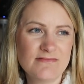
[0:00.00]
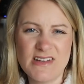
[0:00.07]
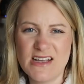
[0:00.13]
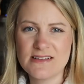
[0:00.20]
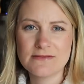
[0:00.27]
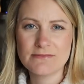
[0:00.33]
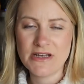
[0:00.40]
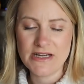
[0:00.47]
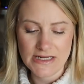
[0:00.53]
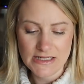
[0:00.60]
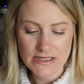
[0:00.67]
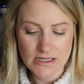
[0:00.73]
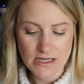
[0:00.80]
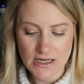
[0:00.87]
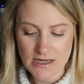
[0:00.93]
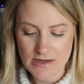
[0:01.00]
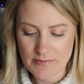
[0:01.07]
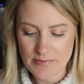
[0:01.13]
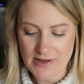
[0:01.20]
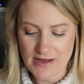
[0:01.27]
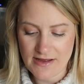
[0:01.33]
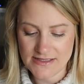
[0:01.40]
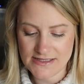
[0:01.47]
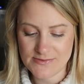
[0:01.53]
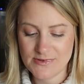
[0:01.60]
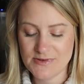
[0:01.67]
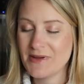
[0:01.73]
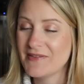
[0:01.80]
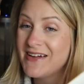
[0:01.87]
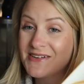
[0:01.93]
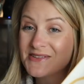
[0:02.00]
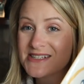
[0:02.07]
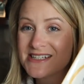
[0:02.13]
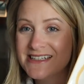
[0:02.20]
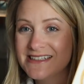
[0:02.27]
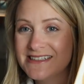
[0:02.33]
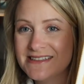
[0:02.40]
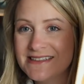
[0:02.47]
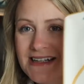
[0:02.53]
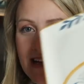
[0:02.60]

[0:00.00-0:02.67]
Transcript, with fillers: like money, but with my voucher.